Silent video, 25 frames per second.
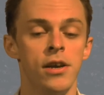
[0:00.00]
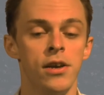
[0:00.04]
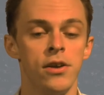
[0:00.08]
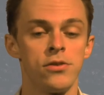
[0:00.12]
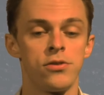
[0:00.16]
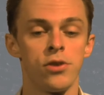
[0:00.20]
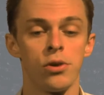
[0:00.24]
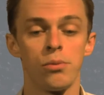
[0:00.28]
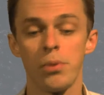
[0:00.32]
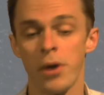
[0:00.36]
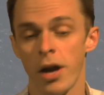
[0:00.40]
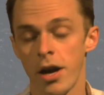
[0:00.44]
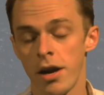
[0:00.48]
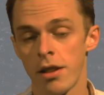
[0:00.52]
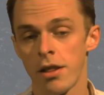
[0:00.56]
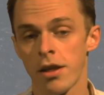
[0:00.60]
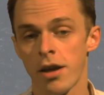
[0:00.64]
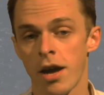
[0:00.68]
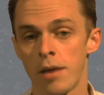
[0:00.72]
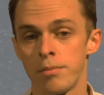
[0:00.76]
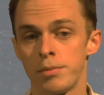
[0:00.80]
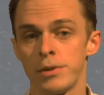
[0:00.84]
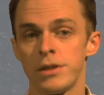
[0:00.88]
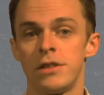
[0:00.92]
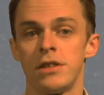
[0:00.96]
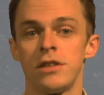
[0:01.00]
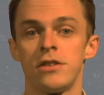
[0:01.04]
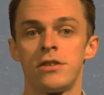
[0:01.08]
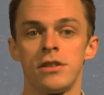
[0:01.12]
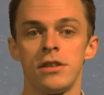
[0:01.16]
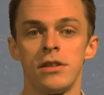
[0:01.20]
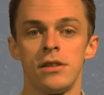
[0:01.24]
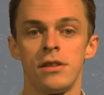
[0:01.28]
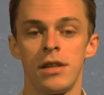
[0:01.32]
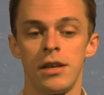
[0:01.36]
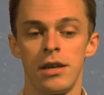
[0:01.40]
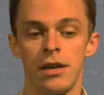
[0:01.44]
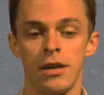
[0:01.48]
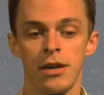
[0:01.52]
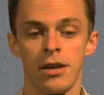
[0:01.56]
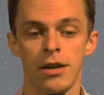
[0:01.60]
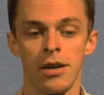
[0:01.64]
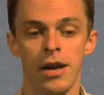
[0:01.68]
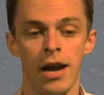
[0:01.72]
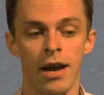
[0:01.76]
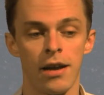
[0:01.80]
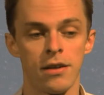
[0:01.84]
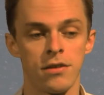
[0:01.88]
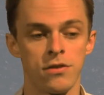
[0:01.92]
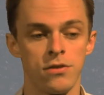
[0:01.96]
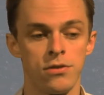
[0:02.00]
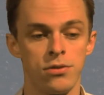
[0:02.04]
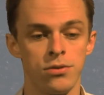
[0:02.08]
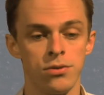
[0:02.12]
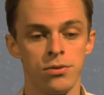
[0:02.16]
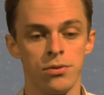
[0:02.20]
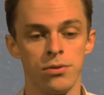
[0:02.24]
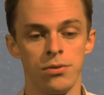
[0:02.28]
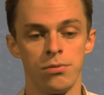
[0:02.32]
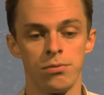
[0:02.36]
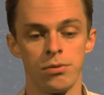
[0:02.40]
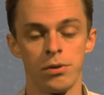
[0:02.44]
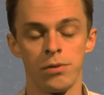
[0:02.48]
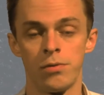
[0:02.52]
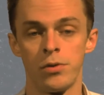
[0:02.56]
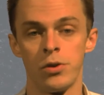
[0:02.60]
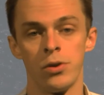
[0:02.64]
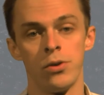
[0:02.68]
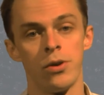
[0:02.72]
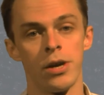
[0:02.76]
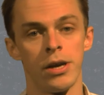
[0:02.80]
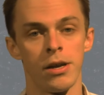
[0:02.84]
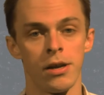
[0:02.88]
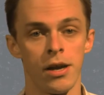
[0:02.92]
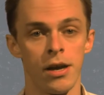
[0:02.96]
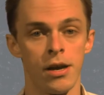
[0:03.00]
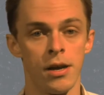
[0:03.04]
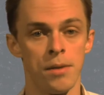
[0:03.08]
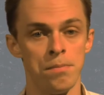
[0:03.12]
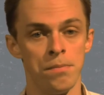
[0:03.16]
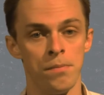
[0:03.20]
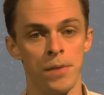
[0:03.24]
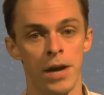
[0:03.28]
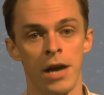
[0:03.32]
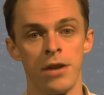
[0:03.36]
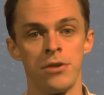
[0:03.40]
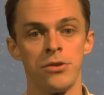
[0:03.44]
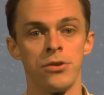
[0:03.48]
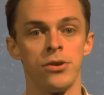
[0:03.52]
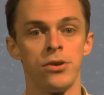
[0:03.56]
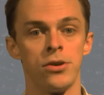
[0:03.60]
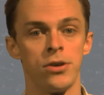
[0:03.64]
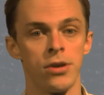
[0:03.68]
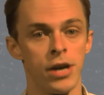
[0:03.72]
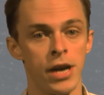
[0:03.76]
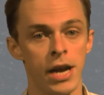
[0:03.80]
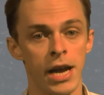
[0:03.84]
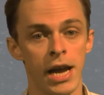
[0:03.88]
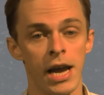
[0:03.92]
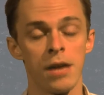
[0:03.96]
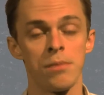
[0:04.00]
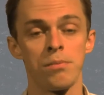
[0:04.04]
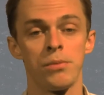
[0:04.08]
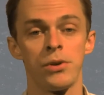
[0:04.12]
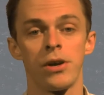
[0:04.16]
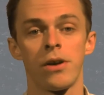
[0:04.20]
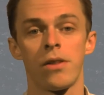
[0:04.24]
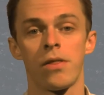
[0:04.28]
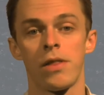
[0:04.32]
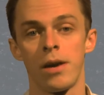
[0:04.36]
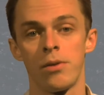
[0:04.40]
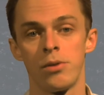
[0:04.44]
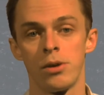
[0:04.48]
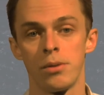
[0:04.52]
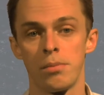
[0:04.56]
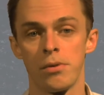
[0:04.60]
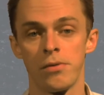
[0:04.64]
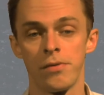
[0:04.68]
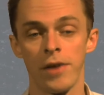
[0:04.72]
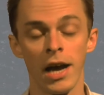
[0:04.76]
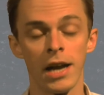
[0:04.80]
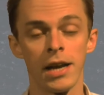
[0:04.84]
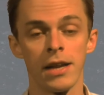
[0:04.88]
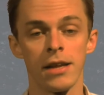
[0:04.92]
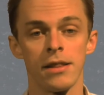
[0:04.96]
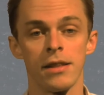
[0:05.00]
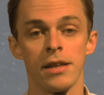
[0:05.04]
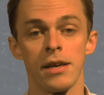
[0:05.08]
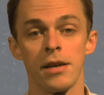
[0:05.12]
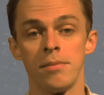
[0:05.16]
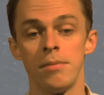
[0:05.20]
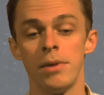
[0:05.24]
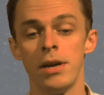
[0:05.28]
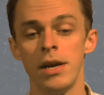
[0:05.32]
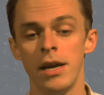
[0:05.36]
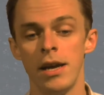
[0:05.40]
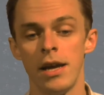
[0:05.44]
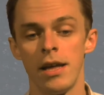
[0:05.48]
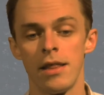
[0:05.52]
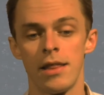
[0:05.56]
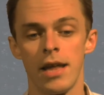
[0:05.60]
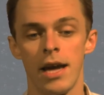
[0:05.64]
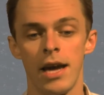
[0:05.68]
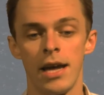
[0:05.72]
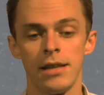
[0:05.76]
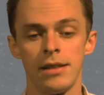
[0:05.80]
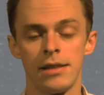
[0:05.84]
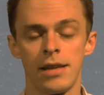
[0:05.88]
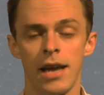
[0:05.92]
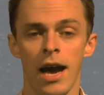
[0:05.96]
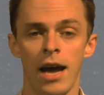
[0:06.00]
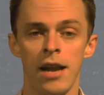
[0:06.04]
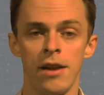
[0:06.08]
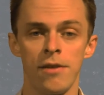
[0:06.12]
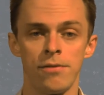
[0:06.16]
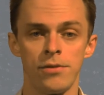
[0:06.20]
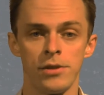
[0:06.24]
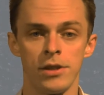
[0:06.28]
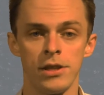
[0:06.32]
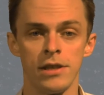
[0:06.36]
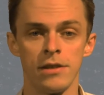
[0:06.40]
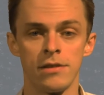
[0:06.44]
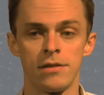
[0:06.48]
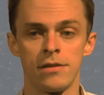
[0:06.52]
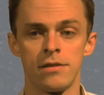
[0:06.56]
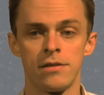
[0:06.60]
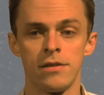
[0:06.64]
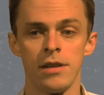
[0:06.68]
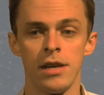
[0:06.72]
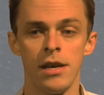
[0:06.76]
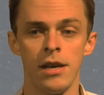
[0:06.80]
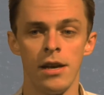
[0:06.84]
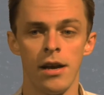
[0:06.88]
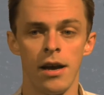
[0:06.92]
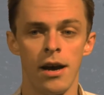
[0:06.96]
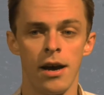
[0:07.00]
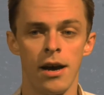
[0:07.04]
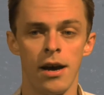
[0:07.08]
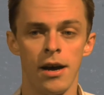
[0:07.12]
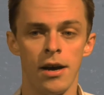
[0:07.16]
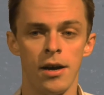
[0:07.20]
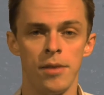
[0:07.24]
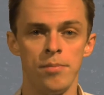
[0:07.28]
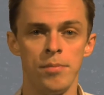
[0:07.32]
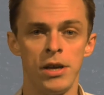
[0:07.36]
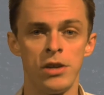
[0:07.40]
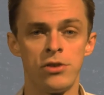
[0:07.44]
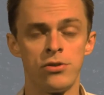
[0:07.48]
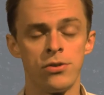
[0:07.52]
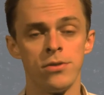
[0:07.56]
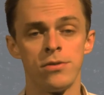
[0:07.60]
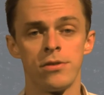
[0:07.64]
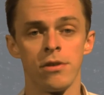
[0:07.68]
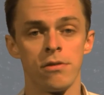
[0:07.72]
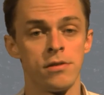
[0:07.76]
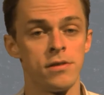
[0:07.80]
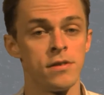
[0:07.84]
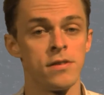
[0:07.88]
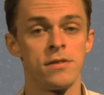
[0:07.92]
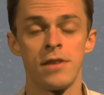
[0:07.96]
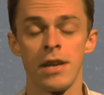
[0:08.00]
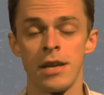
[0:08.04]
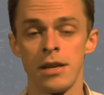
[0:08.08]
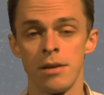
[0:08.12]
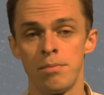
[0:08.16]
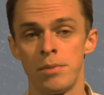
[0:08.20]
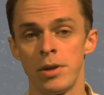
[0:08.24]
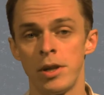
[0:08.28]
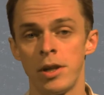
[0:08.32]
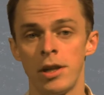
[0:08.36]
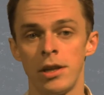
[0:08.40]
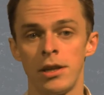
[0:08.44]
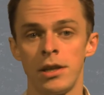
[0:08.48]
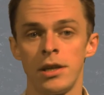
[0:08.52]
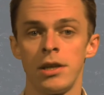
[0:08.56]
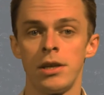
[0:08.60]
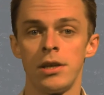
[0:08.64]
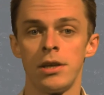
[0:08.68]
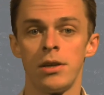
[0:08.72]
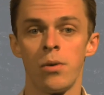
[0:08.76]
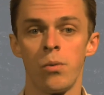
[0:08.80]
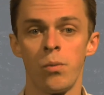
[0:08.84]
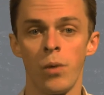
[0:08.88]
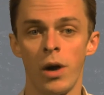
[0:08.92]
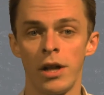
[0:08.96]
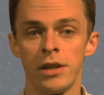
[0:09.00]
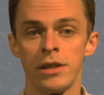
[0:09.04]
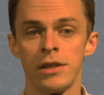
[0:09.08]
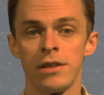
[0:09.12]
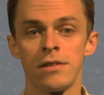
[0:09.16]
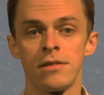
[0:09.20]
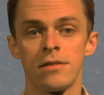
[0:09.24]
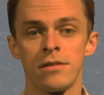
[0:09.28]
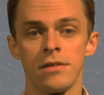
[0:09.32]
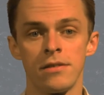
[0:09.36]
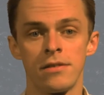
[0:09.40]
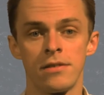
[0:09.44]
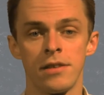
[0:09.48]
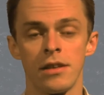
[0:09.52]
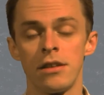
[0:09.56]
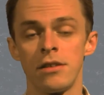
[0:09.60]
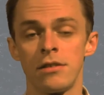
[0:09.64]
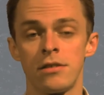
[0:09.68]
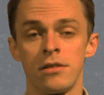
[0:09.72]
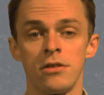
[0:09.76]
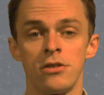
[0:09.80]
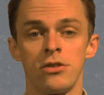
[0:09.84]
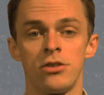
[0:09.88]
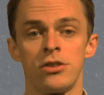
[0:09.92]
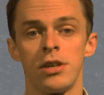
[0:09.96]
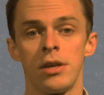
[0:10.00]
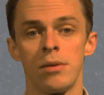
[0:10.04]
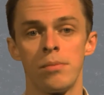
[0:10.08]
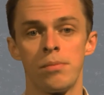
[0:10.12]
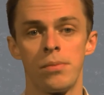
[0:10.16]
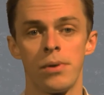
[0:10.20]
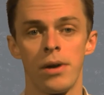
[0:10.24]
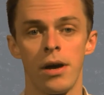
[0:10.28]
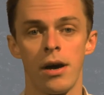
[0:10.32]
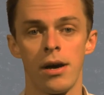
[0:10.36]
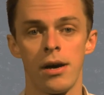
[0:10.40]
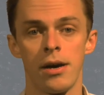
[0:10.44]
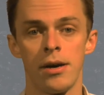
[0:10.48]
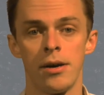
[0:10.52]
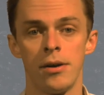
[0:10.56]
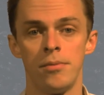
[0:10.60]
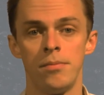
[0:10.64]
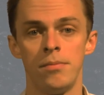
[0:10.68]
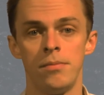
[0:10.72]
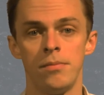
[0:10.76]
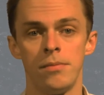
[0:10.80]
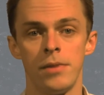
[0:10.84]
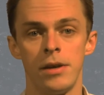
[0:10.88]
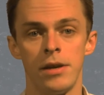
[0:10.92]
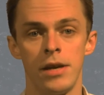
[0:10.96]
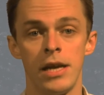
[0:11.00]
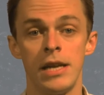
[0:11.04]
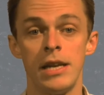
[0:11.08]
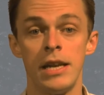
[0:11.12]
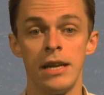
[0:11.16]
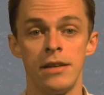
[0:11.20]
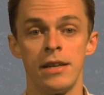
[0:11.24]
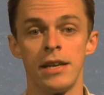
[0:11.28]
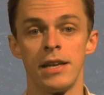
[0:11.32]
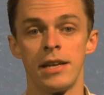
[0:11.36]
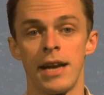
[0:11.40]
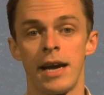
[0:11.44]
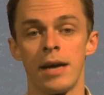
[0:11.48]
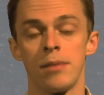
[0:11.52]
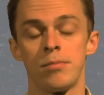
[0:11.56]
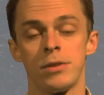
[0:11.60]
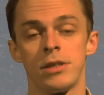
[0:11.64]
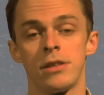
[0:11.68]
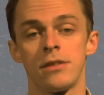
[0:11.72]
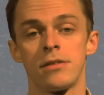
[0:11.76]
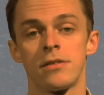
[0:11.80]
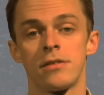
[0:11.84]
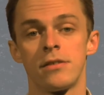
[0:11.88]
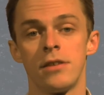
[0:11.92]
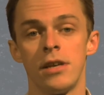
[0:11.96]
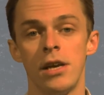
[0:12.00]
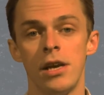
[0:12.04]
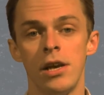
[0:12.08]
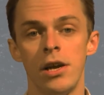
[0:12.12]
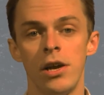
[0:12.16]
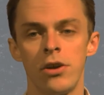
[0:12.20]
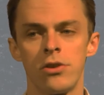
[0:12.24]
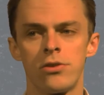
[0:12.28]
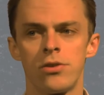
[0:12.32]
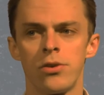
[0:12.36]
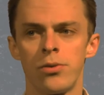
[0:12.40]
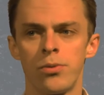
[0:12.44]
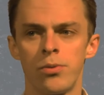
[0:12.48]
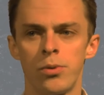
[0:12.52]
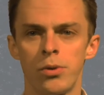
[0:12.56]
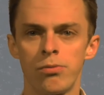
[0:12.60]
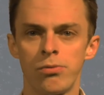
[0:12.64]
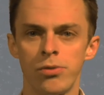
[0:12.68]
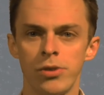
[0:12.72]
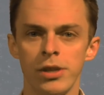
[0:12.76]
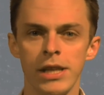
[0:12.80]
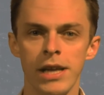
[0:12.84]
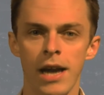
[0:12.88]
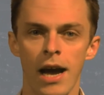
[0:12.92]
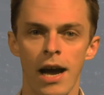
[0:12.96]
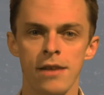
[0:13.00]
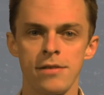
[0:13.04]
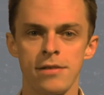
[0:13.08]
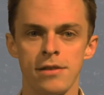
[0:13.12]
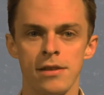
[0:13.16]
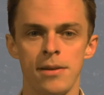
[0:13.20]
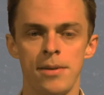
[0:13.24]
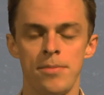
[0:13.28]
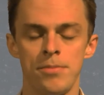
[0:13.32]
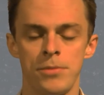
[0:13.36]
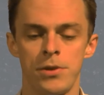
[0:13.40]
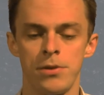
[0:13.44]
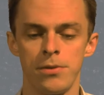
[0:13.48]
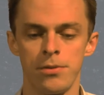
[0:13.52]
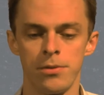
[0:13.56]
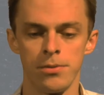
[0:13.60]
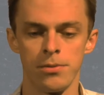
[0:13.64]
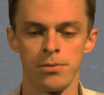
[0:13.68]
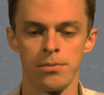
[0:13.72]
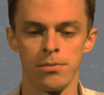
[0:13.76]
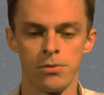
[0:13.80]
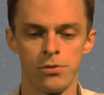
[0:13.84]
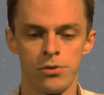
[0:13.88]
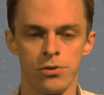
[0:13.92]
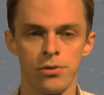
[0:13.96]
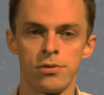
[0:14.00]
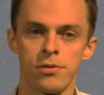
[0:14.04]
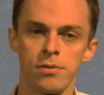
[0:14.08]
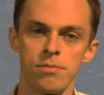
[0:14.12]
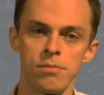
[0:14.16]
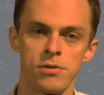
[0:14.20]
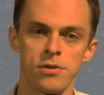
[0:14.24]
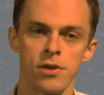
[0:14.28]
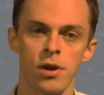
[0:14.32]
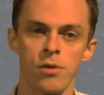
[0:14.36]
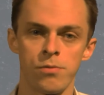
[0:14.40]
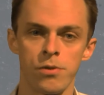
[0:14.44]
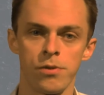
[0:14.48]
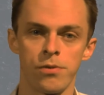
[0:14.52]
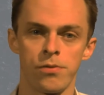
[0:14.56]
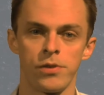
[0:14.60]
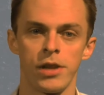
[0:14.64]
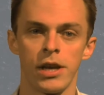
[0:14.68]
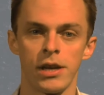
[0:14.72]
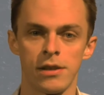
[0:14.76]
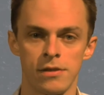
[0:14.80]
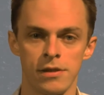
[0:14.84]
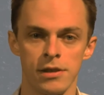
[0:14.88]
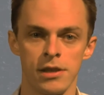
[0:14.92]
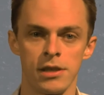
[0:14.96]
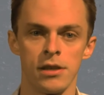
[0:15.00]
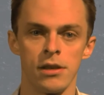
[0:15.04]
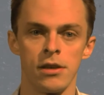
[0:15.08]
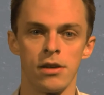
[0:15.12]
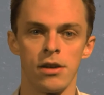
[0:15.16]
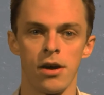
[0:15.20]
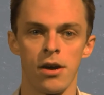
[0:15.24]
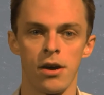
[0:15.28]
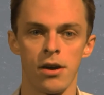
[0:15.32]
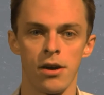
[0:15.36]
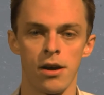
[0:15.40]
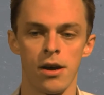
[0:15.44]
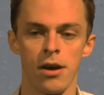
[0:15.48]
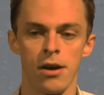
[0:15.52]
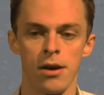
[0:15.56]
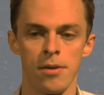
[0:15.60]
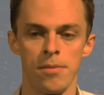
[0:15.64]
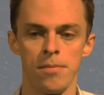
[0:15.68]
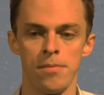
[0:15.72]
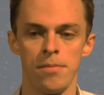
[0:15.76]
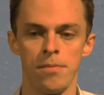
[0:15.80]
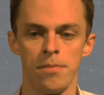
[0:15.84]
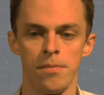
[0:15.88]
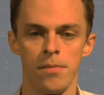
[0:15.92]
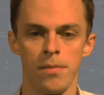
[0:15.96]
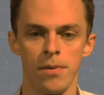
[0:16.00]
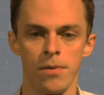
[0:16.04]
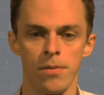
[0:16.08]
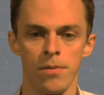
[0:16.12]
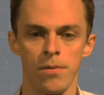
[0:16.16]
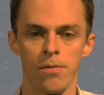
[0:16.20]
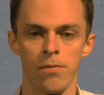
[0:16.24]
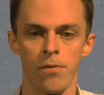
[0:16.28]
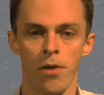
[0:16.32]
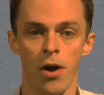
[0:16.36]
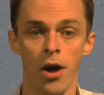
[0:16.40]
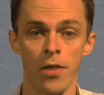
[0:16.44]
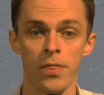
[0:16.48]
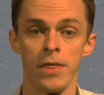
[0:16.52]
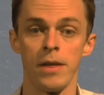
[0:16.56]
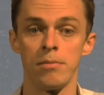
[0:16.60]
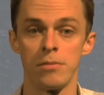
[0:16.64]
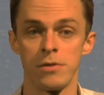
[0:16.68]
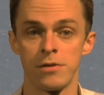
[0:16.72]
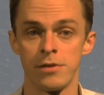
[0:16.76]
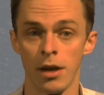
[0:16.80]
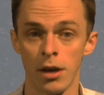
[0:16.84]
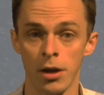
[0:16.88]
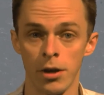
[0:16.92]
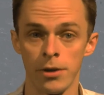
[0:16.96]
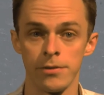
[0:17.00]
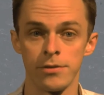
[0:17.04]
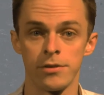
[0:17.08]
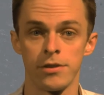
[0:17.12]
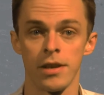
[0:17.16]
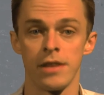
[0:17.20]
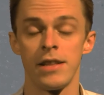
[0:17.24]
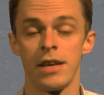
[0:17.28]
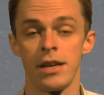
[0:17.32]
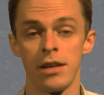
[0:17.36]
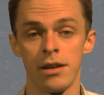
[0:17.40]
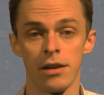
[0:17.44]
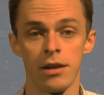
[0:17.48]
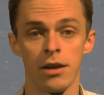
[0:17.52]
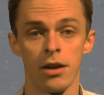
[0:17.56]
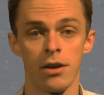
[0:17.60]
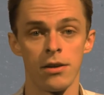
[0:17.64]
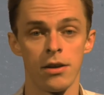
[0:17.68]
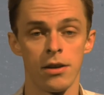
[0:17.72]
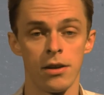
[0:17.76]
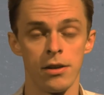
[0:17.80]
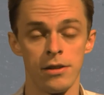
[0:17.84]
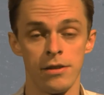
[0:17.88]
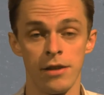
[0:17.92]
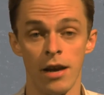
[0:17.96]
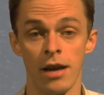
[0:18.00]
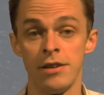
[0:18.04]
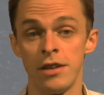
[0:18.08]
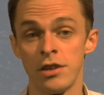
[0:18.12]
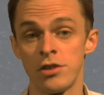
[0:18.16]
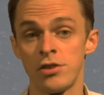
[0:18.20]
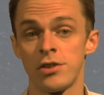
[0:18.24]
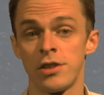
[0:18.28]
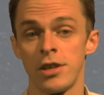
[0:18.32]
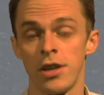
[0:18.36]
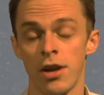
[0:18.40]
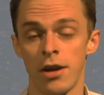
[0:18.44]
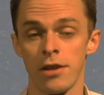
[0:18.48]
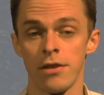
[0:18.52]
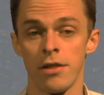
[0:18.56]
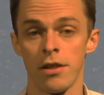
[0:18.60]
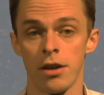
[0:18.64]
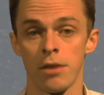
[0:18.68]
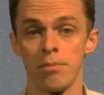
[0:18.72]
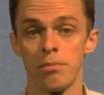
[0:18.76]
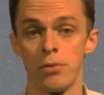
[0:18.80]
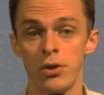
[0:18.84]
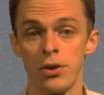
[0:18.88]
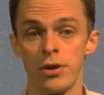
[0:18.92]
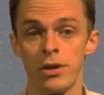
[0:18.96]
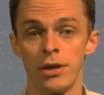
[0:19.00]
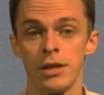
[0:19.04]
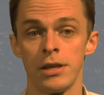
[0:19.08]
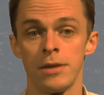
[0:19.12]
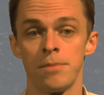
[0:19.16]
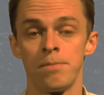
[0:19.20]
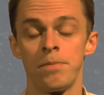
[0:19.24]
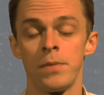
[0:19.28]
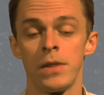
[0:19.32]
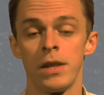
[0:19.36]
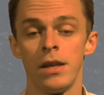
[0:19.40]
So prior to the competition, they are asked to review a, a manual or a handbook that we're providing them that kind of lists Um, issues of sustainability, wellness, and citizenship um, in Indianapolis. So we're really asking them to do some self-reflecting um, on themselves and then additionally on the community.